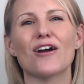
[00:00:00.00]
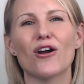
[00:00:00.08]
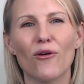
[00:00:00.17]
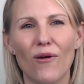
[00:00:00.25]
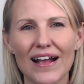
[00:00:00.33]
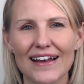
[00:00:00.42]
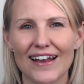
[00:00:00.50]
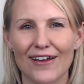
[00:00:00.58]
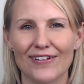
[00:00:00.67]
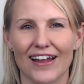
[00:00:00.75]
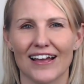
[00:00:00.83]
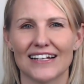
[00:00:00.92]
quite
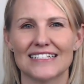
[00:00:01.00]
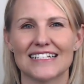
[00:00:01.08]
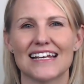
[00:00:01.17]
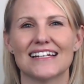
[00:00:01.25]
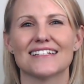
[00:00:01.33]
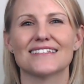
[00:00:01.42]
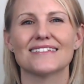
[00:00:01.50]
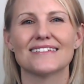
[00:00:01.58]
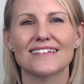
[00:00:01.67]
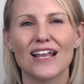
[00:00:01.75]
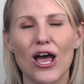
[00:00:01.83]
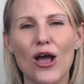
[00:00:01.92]
low light, in a
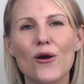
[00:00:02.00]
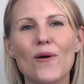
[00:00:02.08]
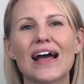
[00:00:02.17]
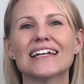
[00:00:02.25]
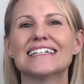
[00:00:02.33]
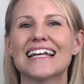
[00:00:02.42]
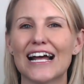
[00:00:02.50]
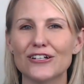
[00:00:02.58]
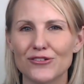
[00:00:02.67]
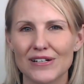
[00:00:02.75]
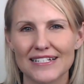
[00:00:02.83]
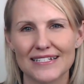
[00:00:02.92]
slow and
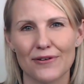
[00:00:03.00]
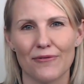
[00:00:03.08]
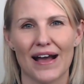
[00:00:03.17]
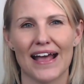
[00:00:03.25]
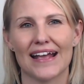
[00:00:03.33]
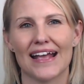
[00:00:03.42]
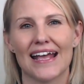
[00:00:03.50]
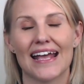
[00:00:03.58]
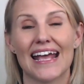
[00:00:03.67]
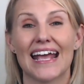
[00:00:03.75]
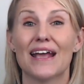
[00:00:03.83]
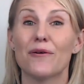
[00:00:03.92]
naturalistic way,
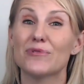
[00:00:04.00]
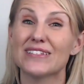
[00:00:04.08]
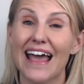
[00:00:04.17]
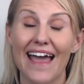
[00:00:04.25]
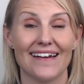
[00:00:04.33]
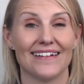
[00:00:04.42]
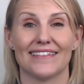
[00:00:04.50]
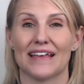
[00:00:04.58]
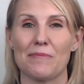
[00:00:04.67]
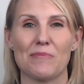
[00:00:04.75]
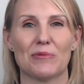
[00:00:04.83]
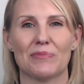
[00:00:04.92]
it was
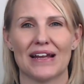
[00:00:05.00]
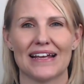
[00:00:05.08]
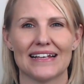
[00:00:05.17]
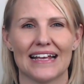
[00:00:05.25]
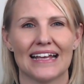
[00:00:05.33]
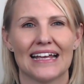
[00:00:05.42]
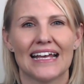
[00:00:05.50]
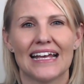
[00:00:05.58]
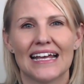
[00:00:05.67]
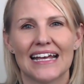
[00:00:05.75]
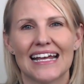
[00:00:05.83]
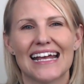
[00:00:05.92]
anything but bleak.
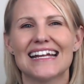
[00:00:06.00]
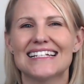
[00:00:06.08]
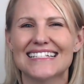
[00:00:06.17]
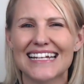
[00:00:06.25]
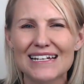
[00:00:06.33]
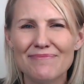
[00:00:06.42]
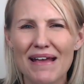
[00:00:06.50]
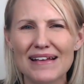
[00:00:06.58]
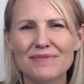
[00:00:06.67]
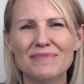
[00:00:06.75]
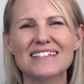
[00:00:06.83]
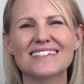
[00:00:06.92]
It did
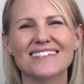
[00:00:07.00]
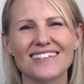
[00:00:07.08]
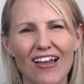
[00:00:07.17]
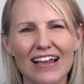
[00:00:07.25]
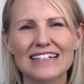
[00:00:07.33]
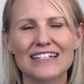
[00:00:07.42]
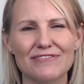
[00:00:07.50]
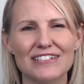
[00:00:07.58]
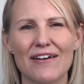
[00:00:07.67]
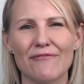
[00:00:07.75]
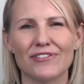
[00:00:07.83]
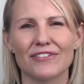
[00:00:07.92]
make me slightly
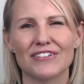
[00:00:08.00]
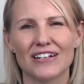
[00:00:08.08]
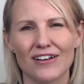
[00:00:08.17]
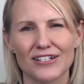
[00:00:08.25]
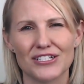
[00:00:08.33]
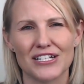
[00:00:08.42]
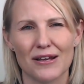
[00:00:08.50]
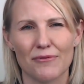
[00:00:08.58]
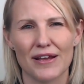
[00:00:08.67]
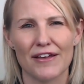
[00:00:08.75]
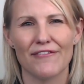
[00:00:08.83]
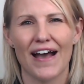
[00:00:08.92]
resentful of the last year
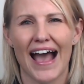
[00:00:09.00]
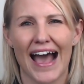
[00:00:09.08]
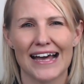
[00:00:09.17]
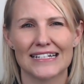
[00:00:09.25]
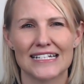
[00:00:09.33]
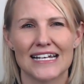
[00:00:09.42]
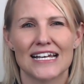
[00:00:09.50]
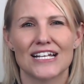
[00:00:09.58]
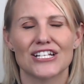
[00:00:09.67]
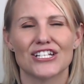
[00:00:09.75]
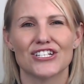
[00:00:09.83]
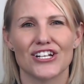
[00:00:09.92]
we have had,
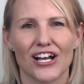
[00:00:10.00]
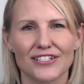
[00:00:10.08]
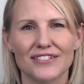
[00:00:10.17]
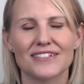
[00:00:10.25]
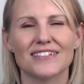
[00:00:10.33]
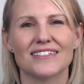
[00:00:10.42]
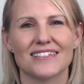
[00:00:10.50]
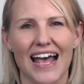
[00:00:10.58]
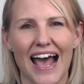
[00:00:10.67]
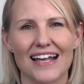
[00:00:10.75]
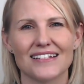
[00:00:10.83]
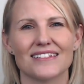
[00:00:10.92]
just
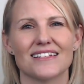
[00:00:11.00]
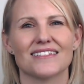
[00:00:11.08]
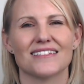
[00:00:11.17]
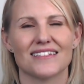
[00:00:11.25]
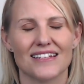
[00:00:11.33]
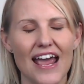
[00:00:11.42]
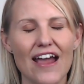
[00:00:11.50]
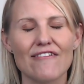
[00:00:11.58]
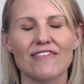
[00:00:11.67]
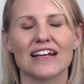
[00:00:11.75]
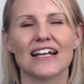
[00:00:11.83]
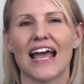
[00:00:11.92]
sat
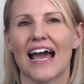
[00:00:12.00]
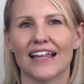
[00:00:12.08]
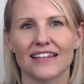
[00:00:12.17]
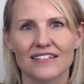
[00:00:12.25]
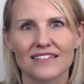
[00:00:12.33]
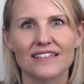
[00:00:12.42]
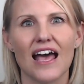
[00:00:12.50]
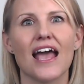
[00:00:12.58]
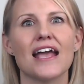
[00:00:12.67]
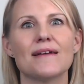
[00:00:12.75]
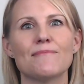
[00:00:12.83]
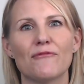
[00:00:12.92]
staring at the
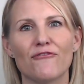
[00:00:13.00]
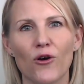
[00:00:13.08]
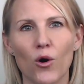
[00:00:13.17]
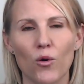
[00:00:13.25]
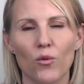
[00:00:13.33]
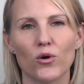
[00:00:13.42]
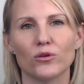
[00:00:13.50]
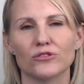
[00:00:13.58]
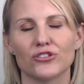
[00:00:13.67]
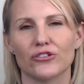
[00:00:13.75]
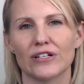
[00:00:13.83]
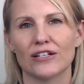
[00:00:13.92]
same four
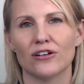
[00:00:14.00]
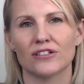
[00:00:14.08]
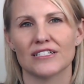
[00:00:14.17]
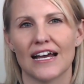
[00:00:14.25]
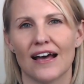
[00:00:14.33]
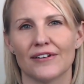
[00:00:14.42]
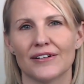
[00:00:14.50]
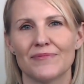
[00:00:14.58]
walls during lockdown,